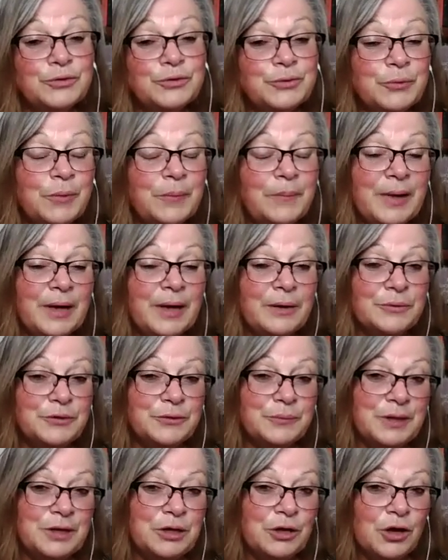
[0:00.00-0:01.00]
Also a
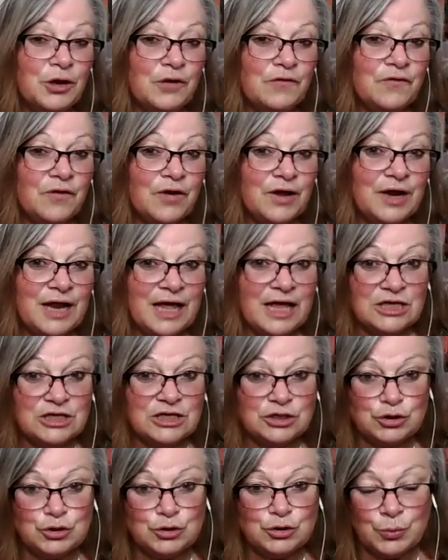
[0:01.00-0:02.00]
bell to be notified
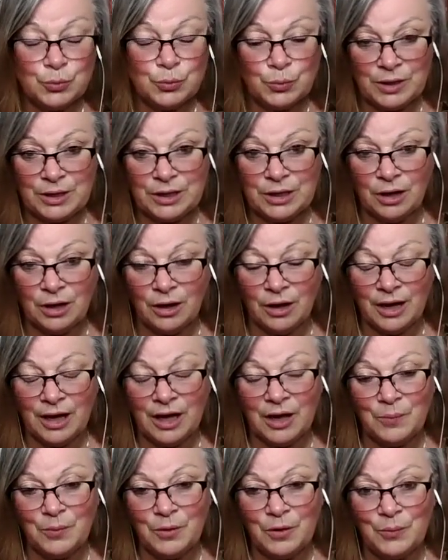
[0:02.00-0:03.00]
as to when
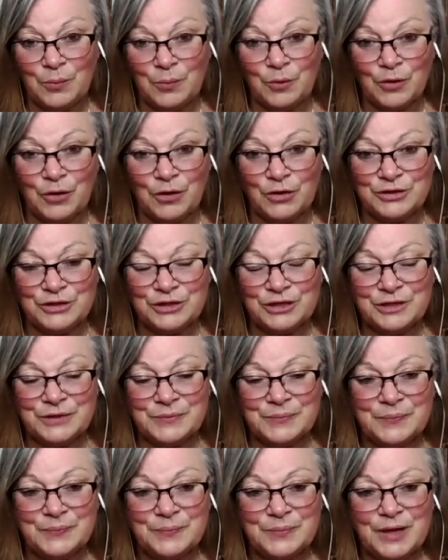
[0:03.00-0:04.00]
I upload more
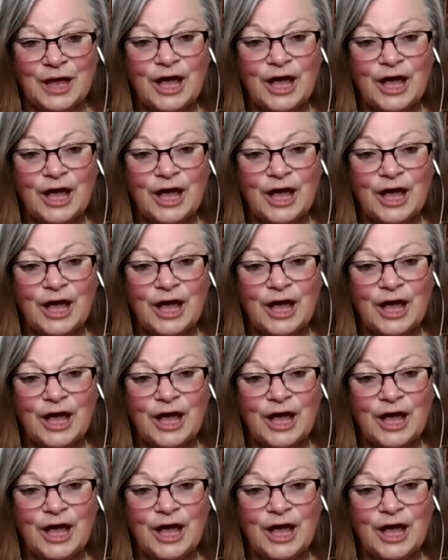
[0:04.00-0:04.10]
content.